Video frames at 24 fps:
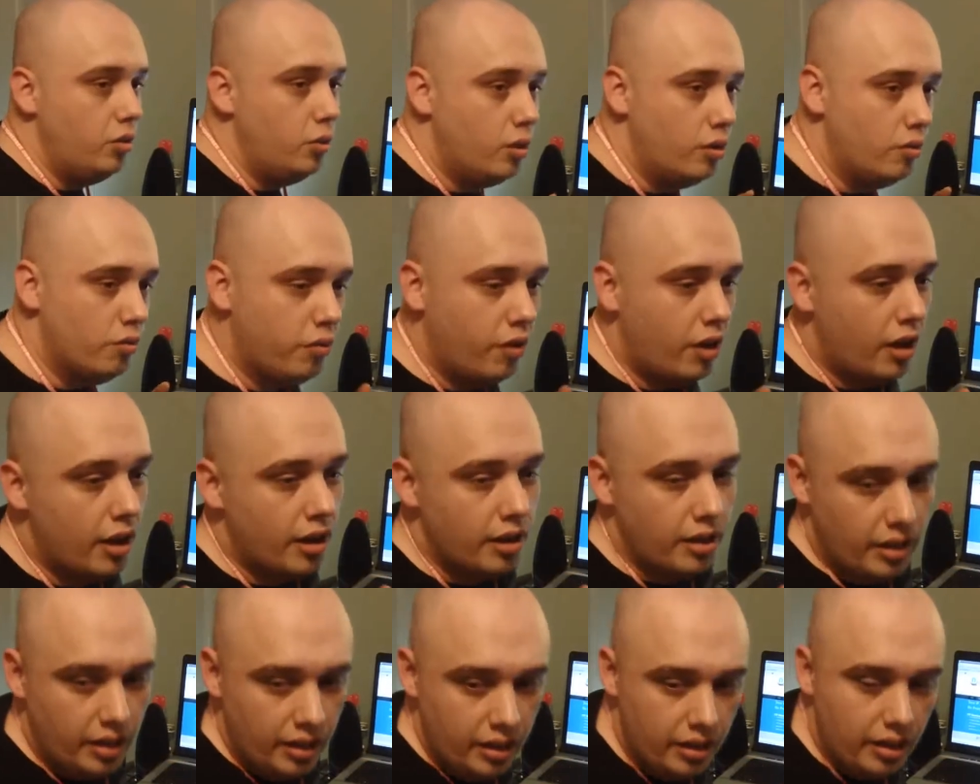can
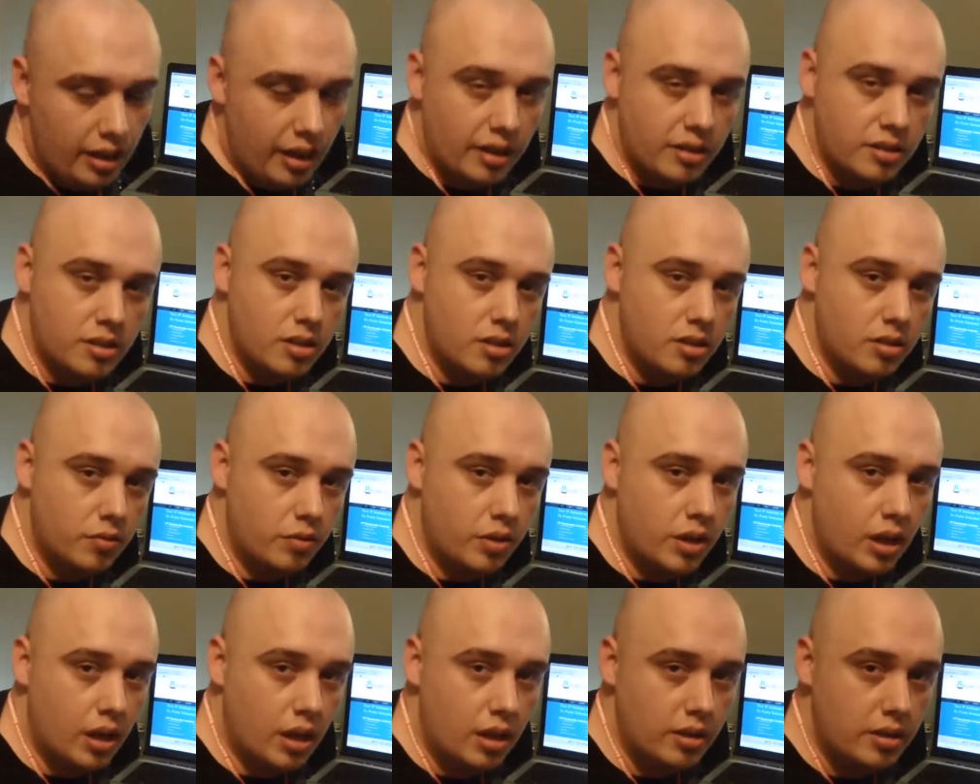find indexes of
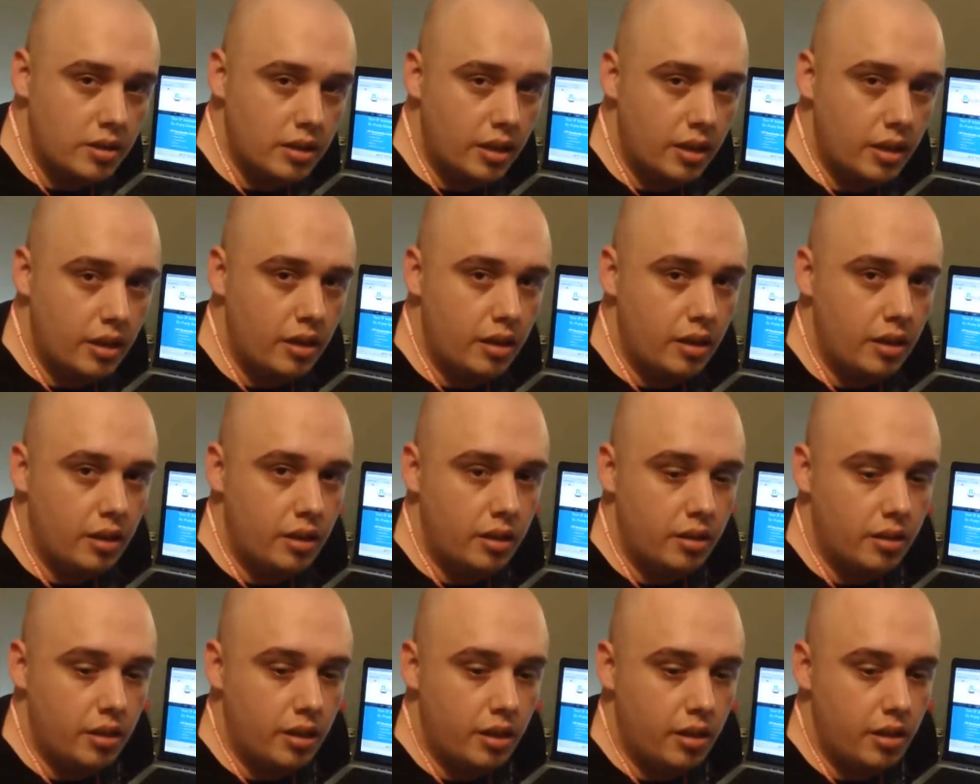content
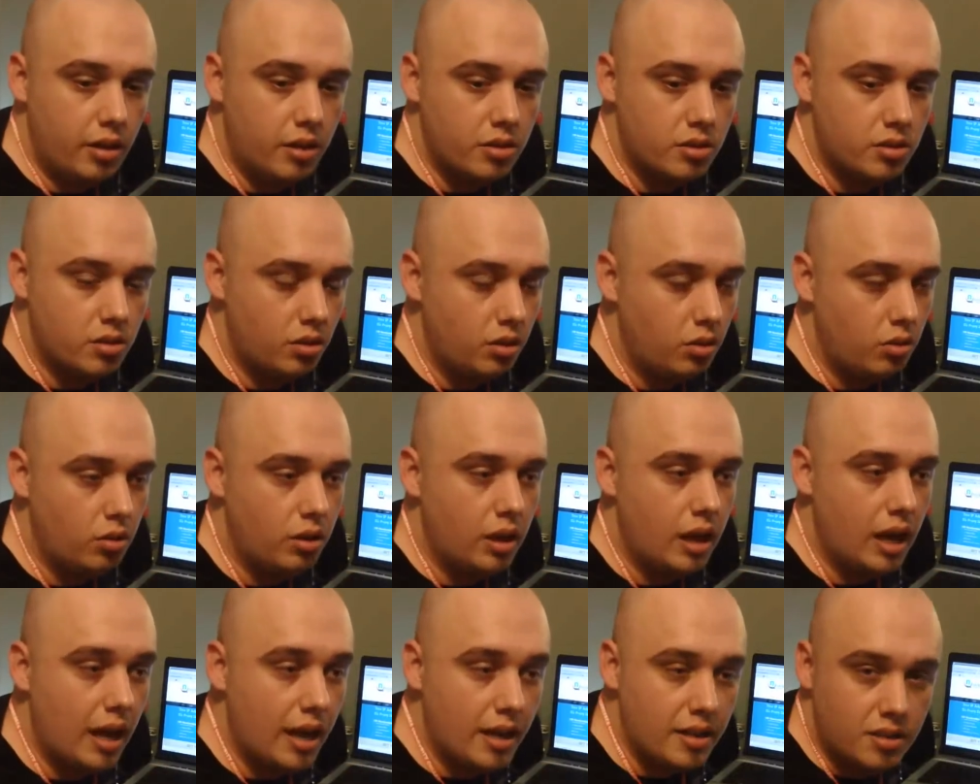and there's little
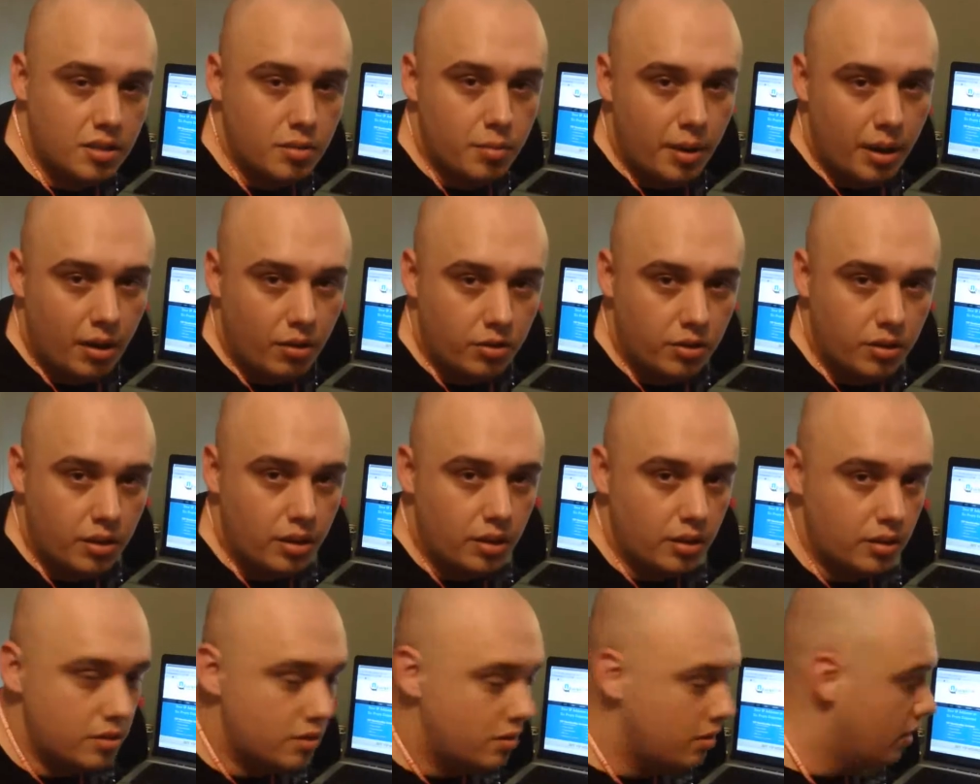guides about
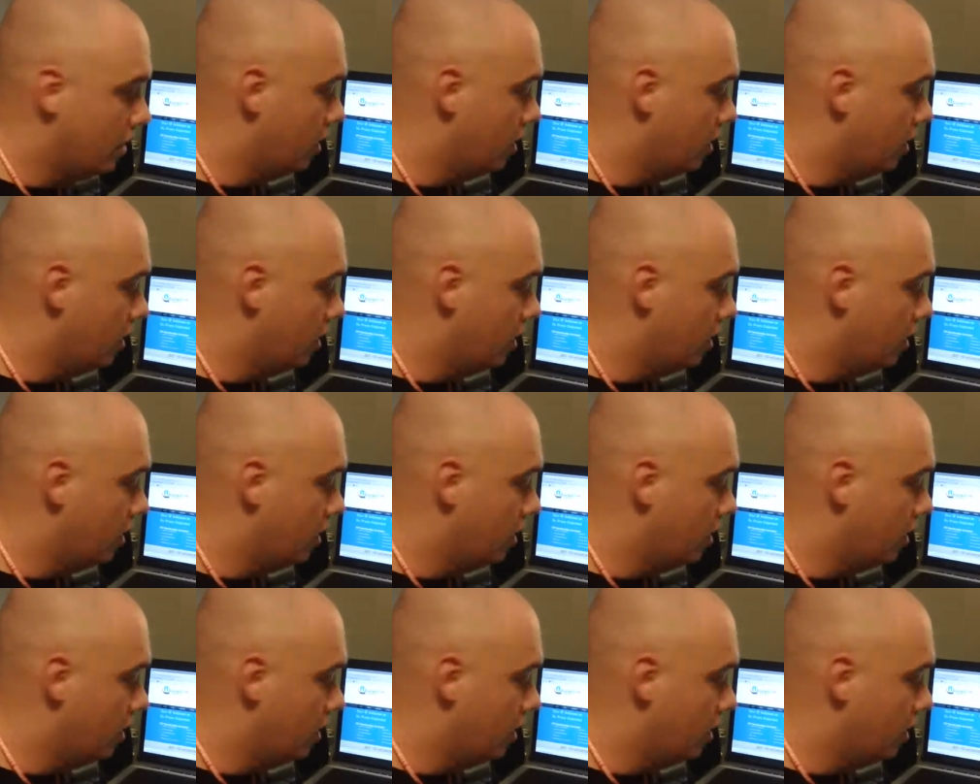things.